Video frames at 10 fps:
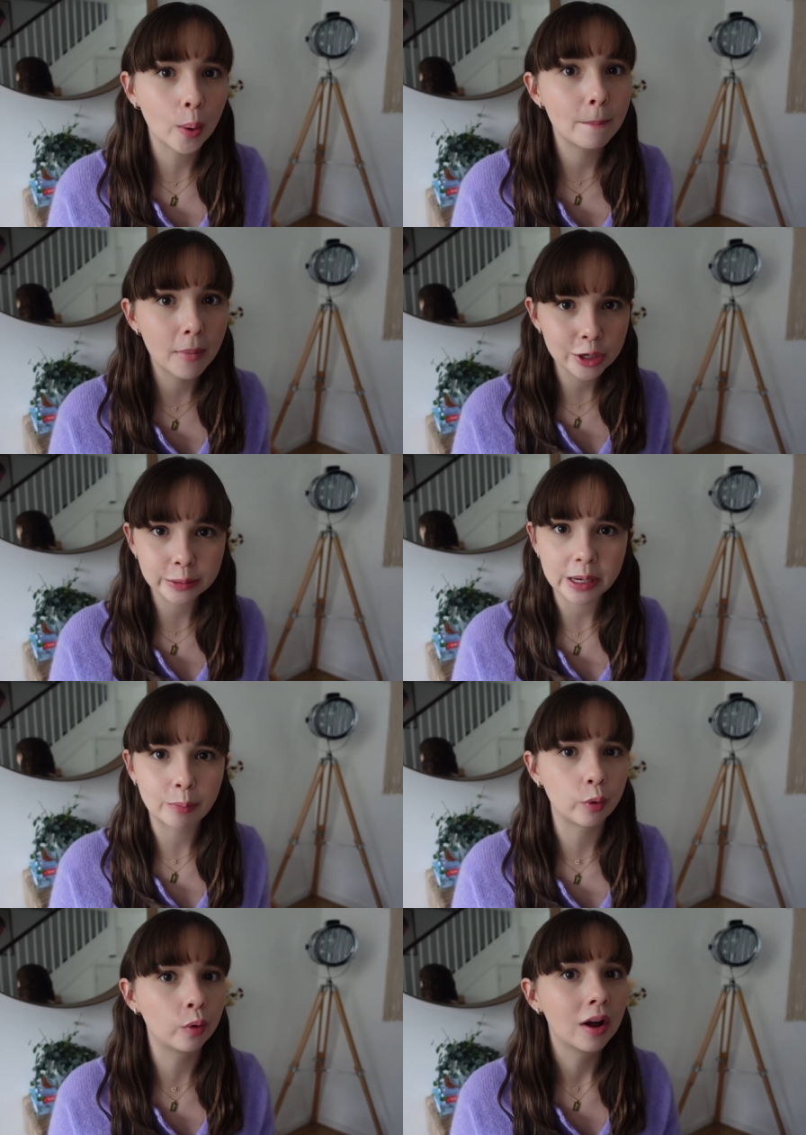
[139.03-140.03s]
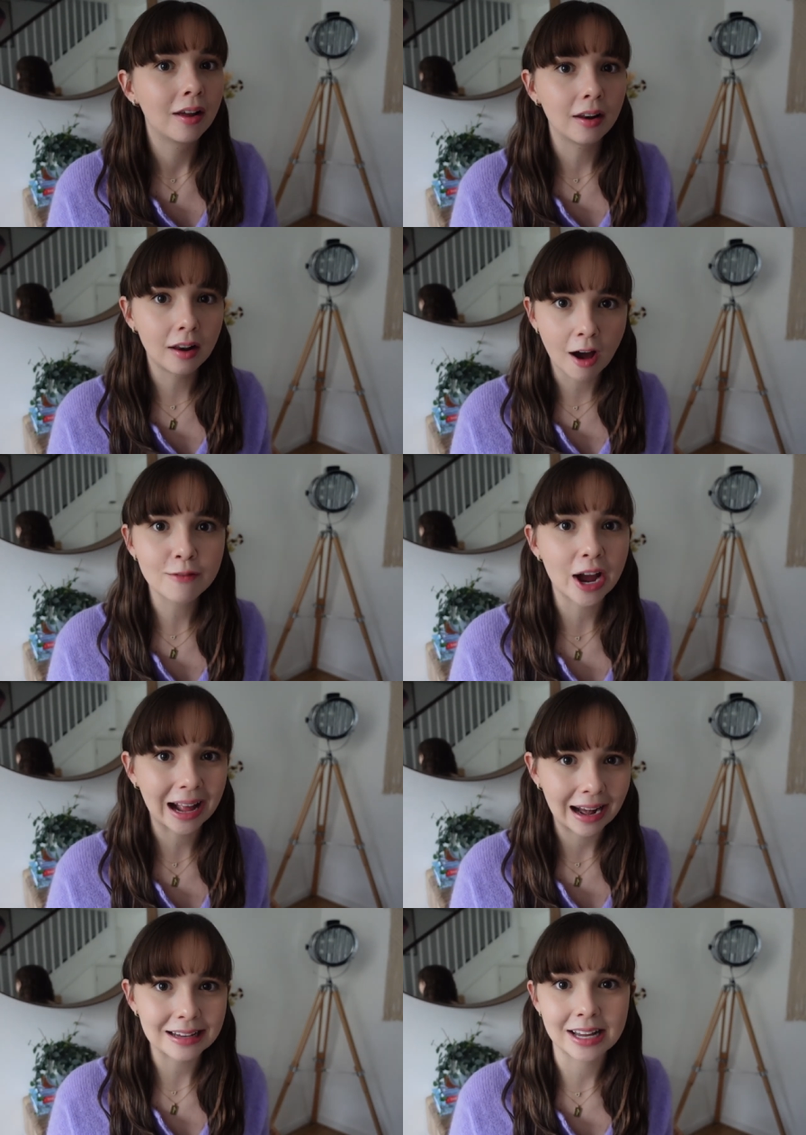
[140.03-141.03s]
Most people love a
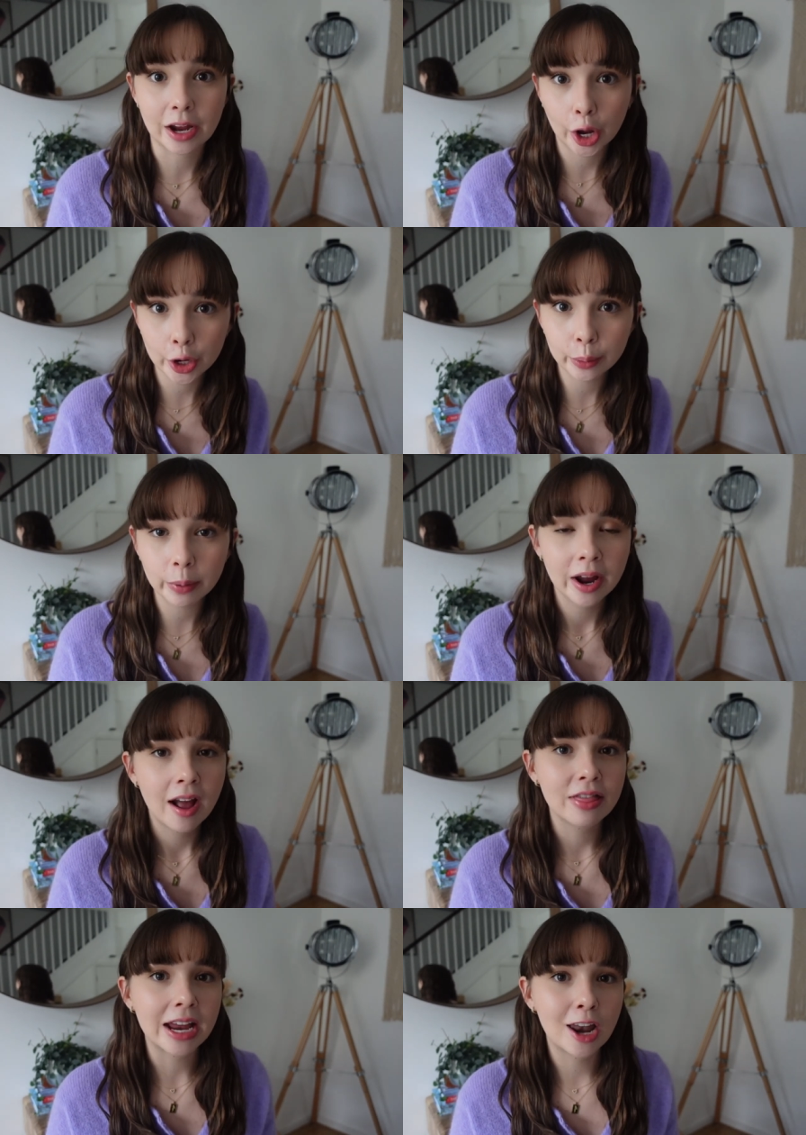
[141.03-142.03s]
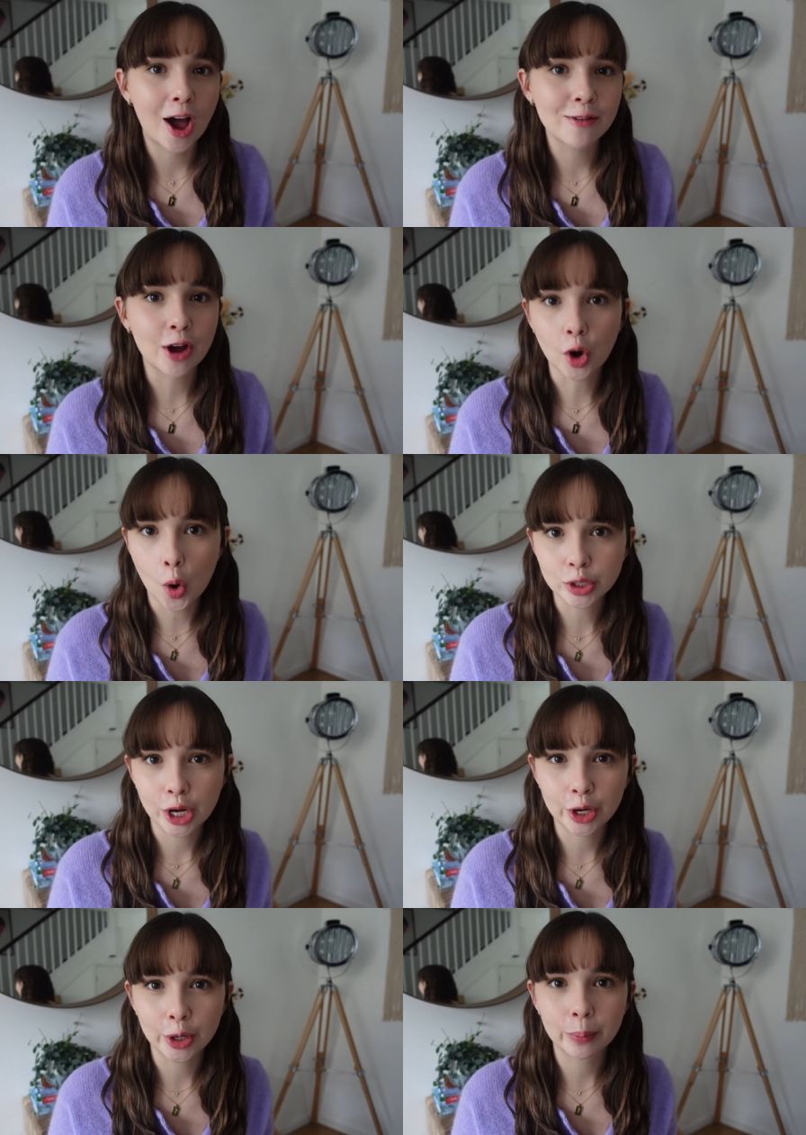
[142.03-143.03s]
classic hoop, they love a gold
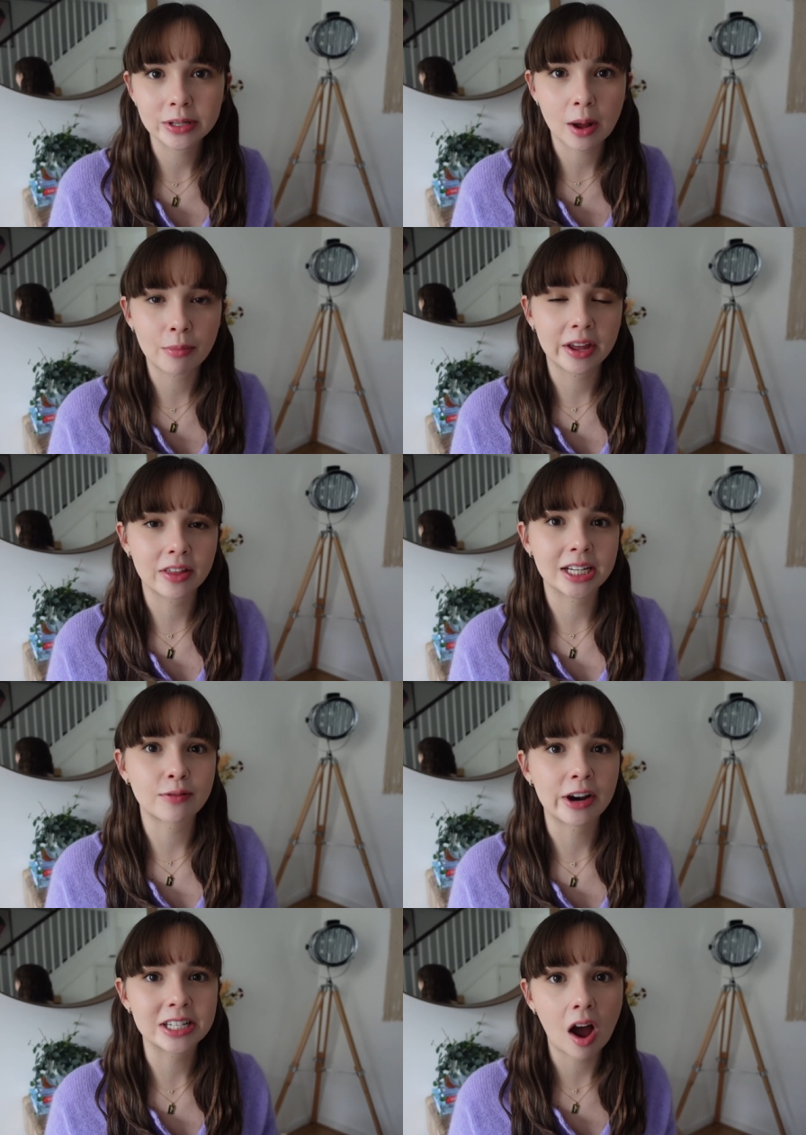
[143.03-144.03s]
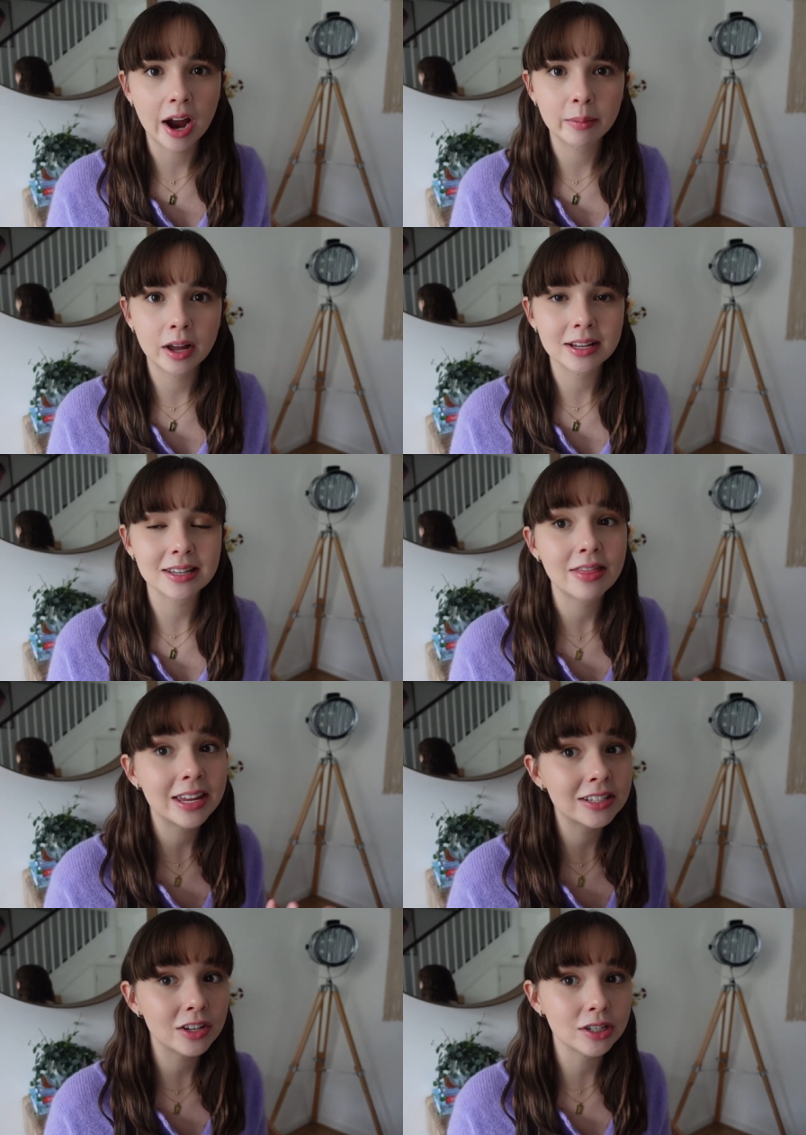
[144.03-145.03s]
hoop, something that is very timeless, and
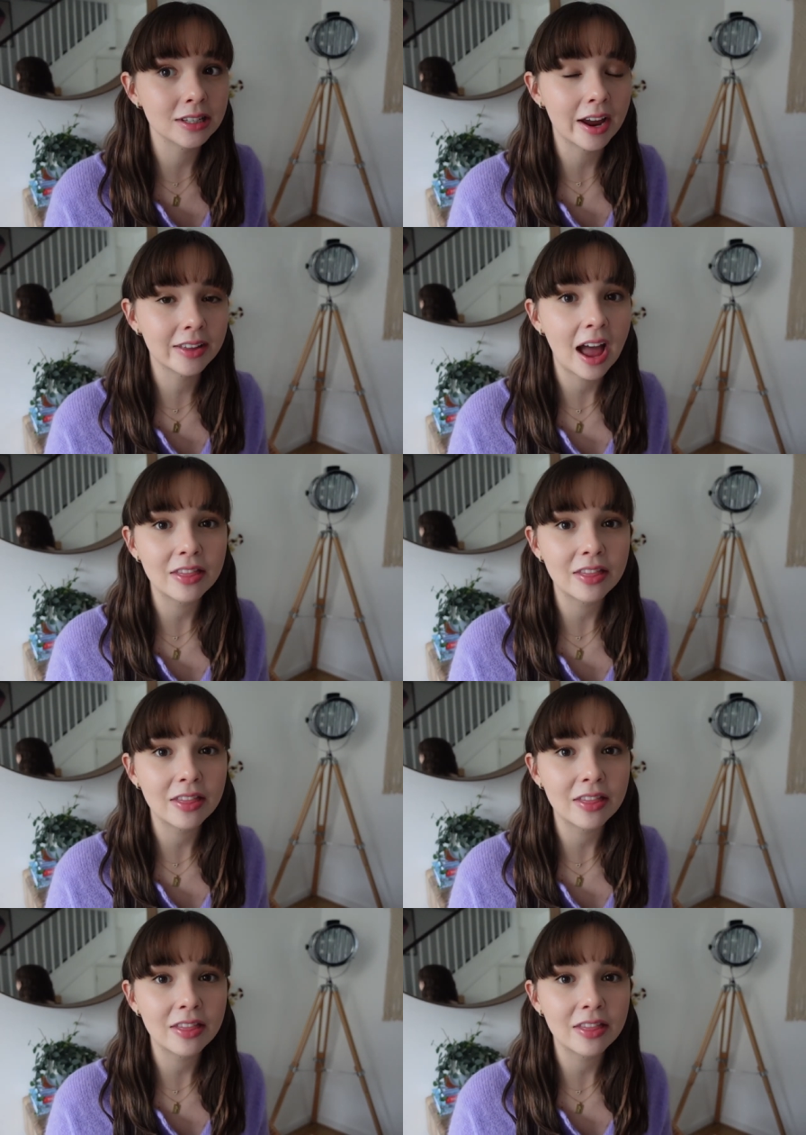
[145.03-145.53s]
these are just like that.